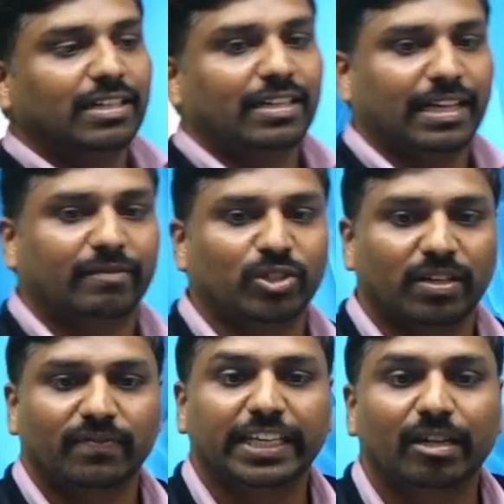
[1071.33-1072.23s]
Have you heard of
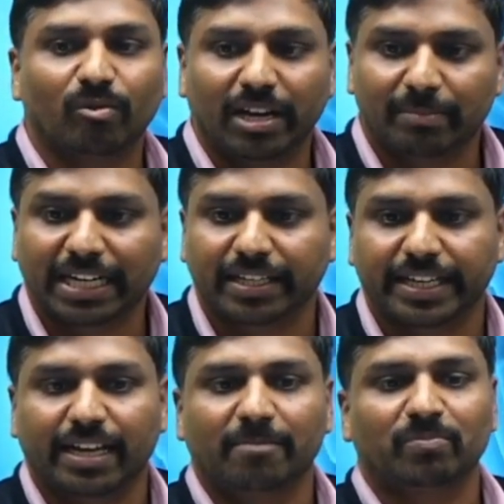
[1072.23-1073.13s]
E. coli bacteria?
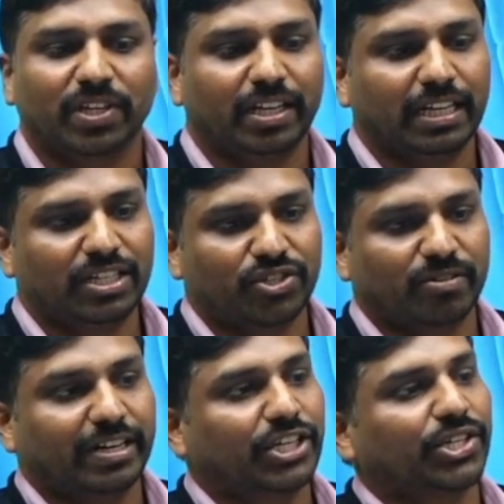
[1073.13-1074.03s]

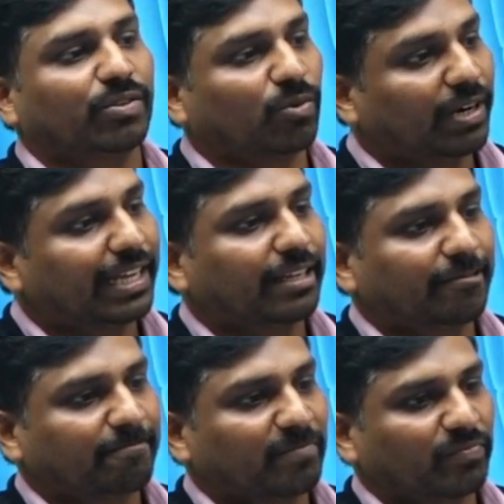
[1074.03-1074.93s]
Escherichia coli,
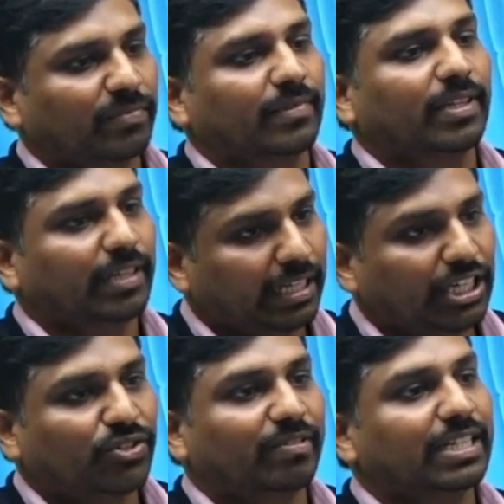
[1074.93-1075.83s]

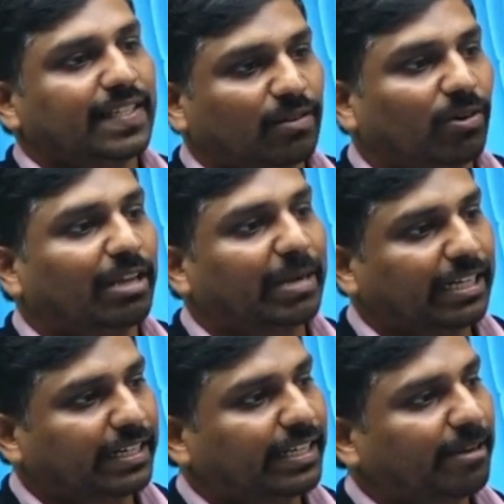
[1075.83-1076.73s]
Escherichia coli
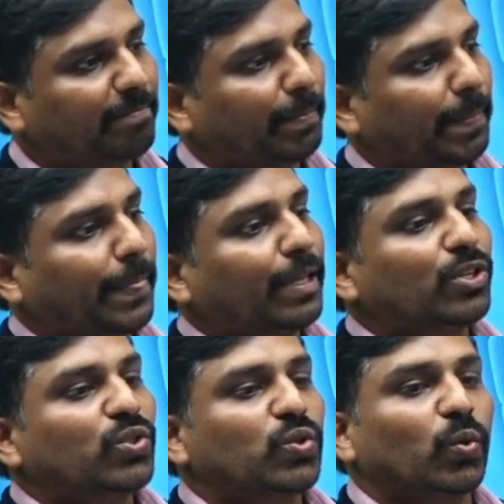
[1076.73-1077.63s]
bacteria.
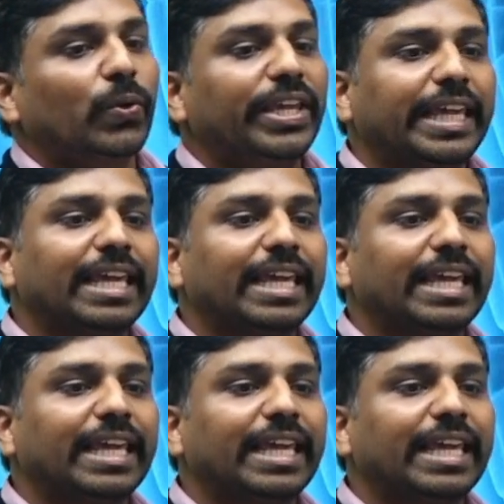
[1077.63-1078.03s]
So E.